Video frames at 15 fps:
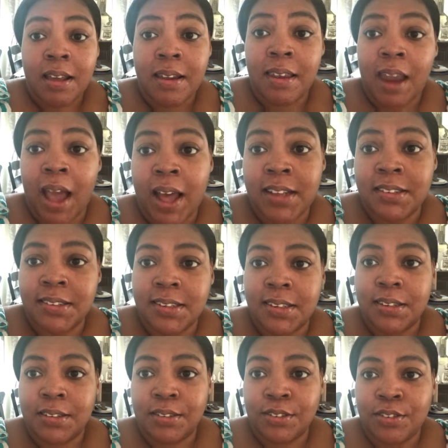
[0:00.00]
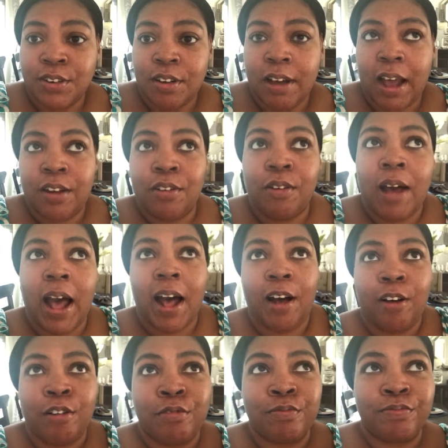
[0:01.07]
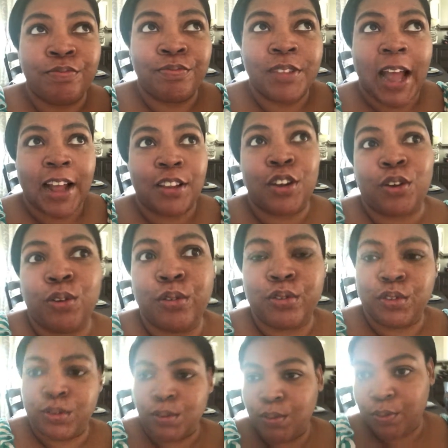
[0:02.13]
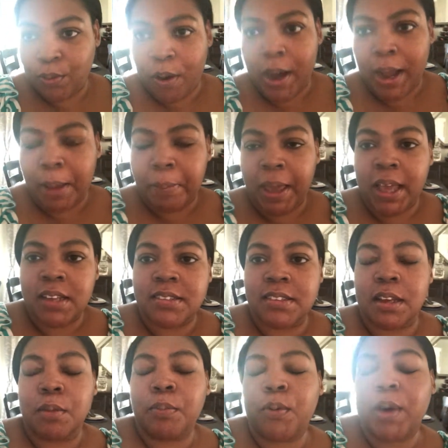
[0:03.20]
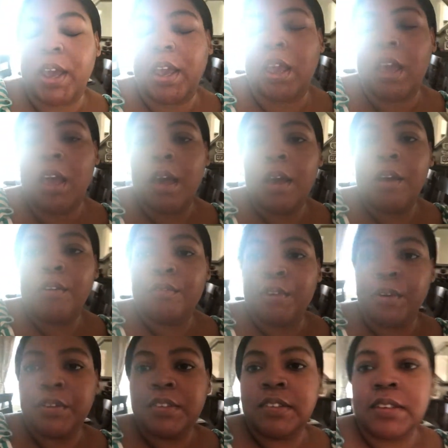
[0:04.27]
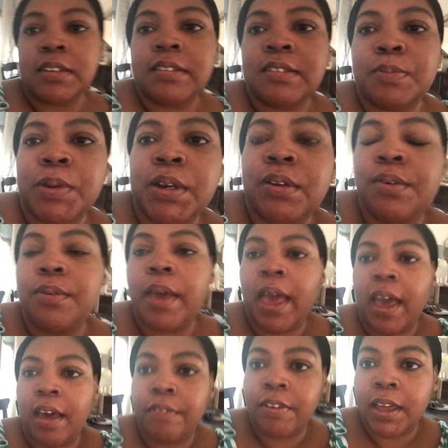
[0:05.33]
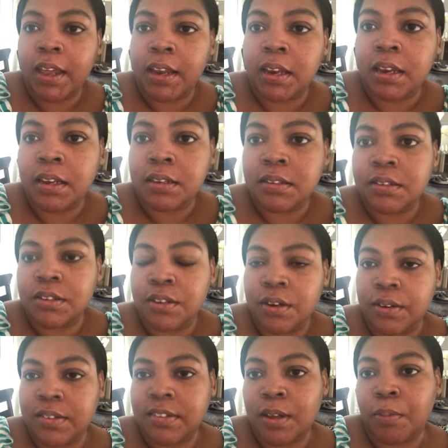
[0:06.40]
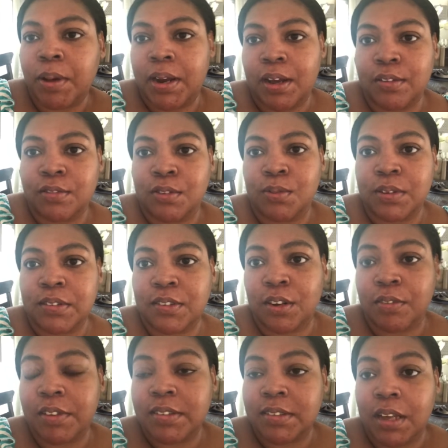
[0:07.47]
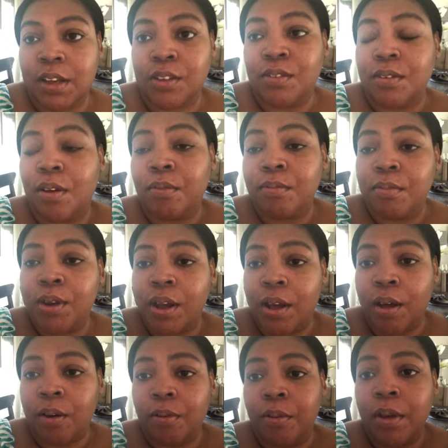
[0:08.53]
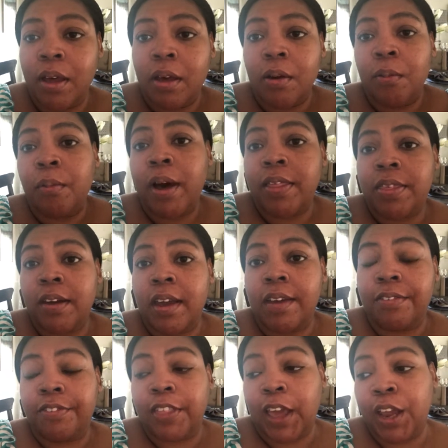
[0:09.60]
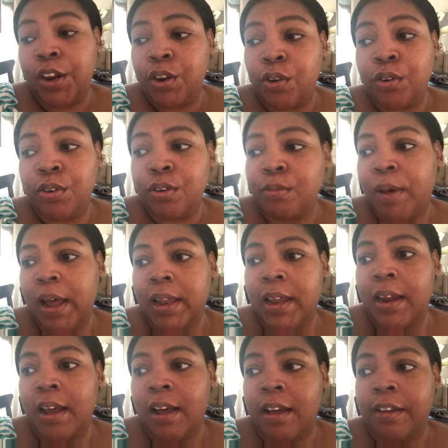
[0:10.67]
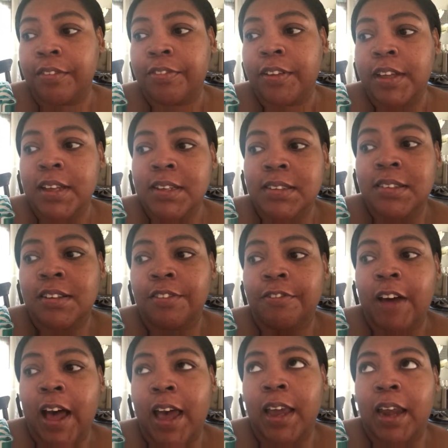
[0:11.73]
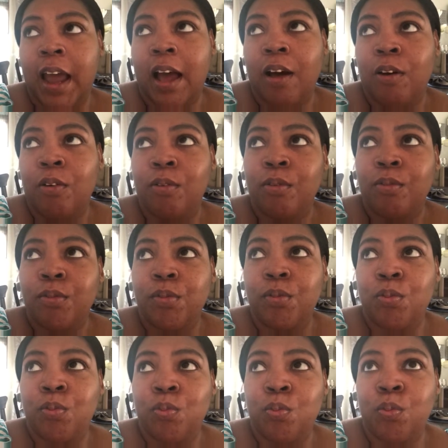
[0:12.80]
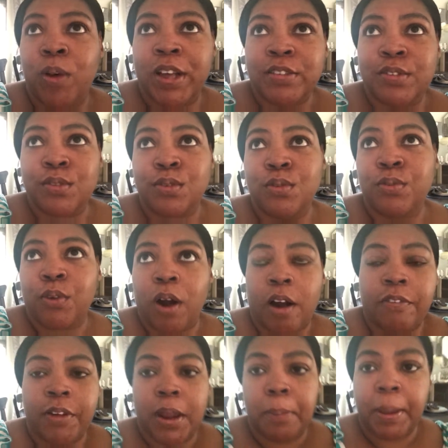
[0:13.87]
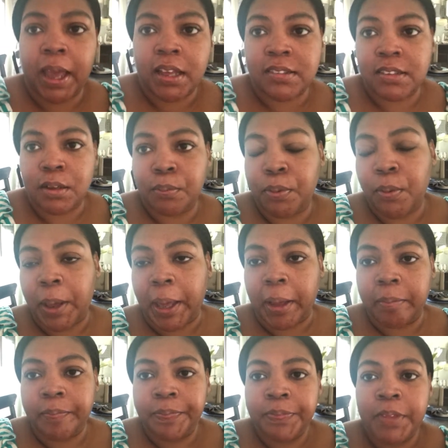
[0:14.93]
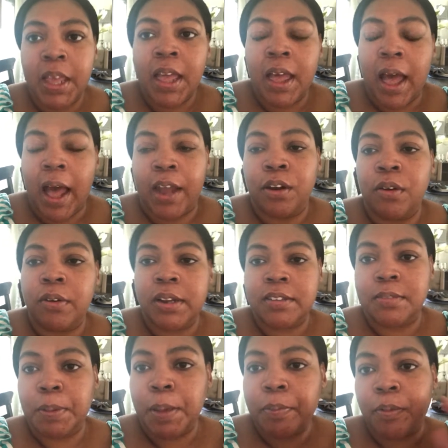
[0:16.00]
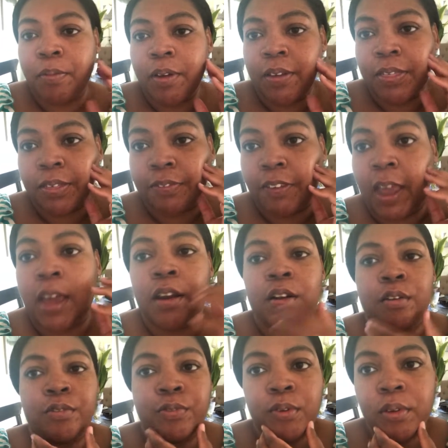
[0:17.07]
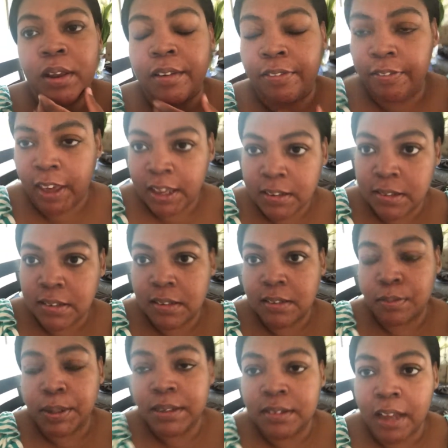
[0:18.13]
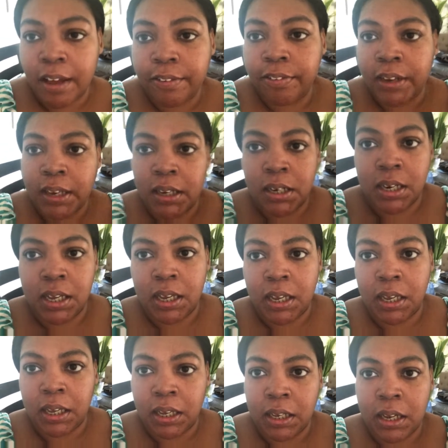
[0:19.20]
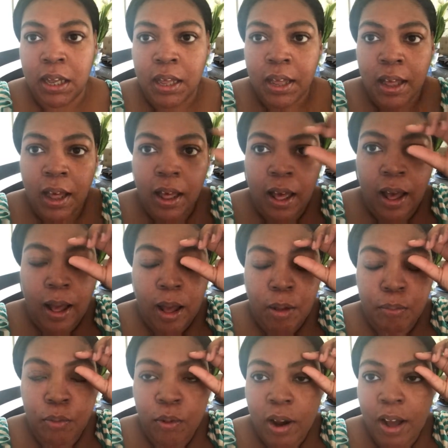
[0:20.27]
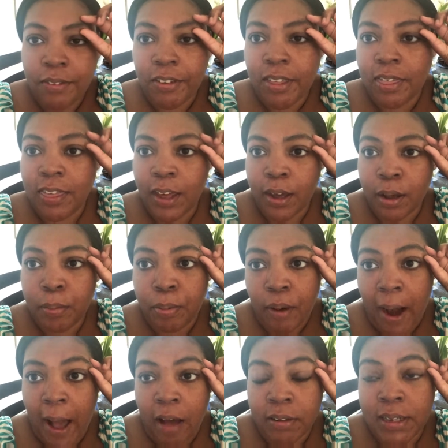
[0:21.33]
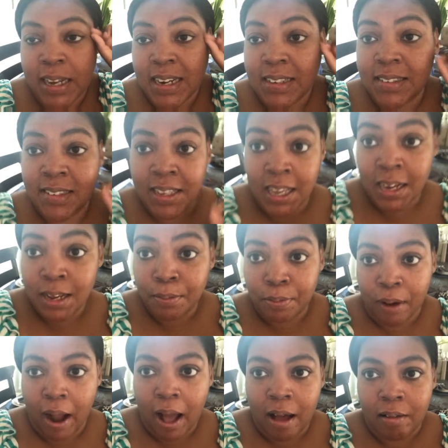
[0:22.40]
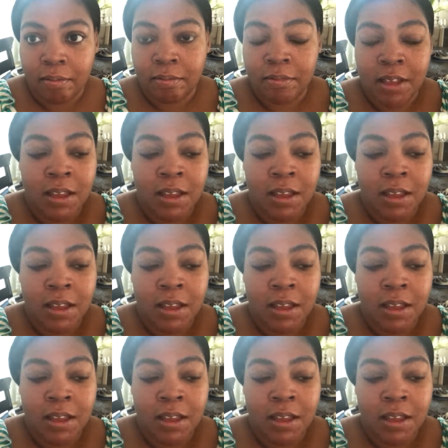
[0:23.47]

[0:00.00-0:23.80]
not to, you know, I know how not to go too far that passing point versus when you having, you know, someone else do a service and you don't know whether if they know you well enough to find out what's too far for the passing point. I notice people with fatter, fuller faces, we definitely need um, more of a thicker brow than a skinny brow.